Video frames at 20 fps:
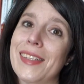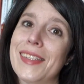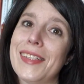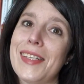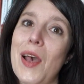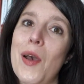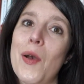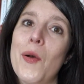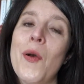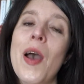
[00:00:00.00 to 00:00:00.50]

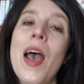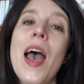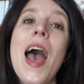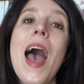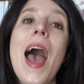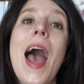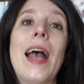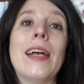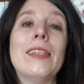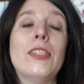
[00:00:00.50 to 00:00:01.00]
So
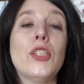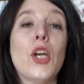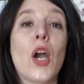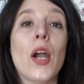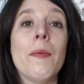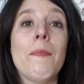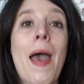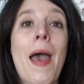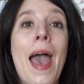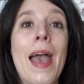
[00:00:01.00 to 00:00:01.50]
I
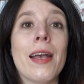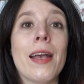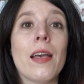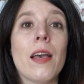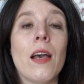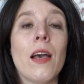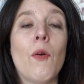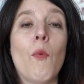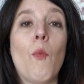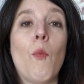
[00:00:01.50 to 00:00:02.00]
started
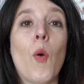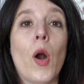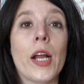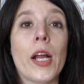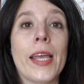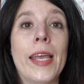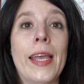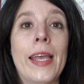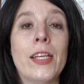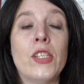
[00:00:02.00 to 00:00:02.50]
back
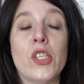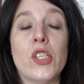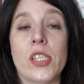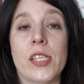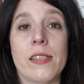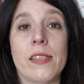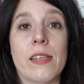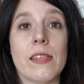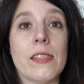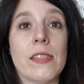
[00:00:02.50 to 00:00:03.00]
working
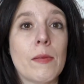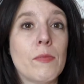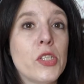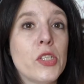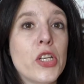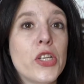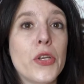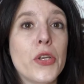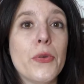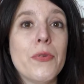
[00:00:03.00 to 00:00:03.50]
just as a
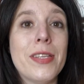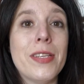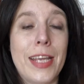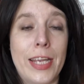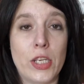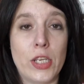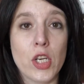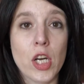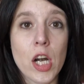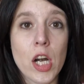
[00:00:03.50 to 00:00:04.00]
substitute
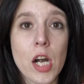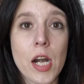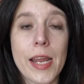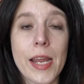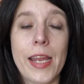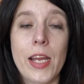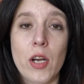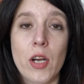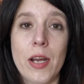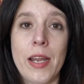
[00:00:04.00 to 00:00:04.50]
teacher
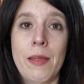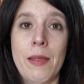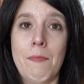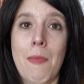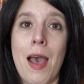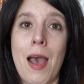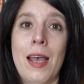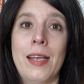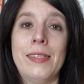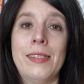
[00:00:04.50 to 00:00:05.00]
here in
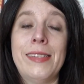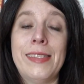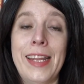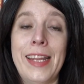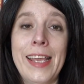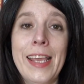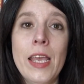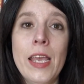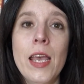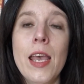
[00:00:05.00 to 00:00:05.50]
my
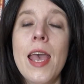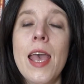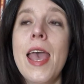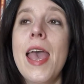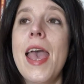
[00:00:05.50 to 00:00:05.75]
city,